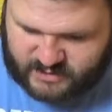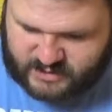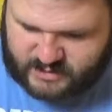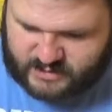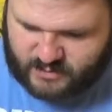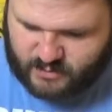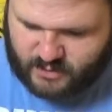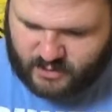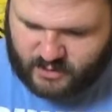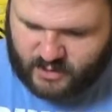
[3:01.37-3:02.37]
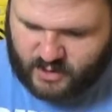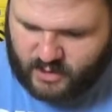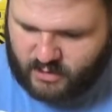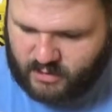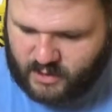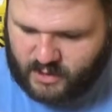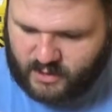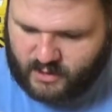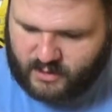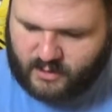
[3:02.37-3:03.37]
disassemble
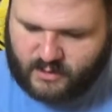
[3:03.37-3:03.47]
the